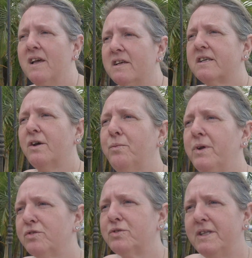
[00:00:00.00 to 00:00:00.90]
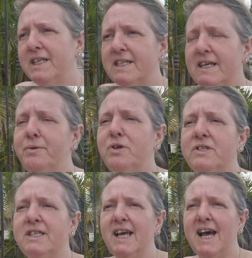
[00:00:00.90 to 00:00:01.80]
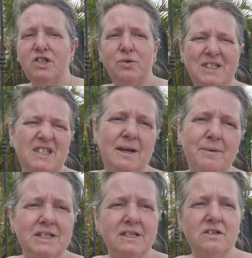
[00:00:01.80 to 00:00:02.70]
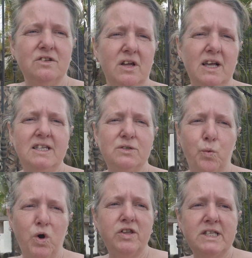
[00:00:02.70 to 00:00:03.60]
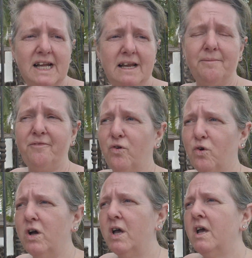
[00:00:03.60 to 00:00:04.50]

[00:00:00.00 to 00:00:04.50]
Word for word: So we're not doing that today because the actual entertainment, it doesn't look like it's worth staying up for.